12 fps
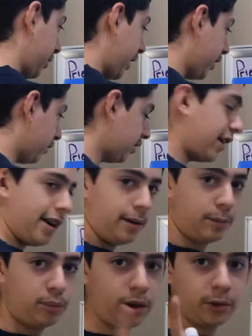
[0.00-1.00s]
negative sign.
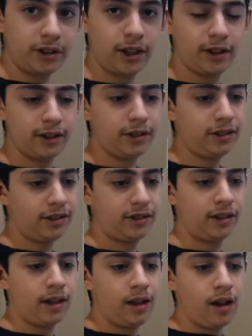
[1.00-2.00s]

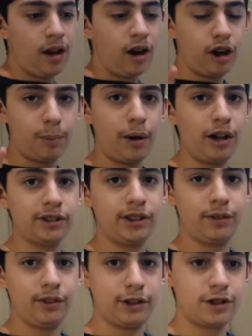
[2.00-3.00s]
Protons are
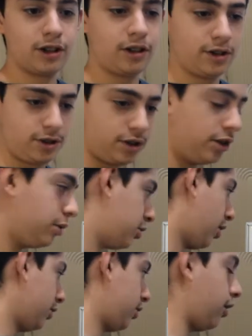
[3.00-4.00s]
positively charged, and
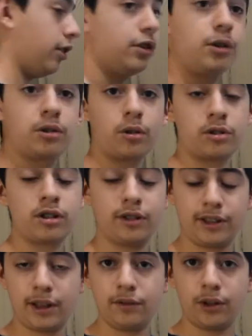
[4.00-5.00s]
neutrons are neutral charge.
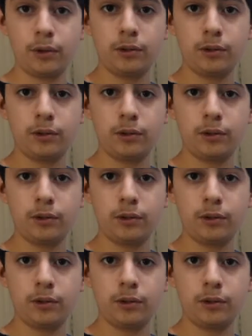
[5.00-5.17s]
They have no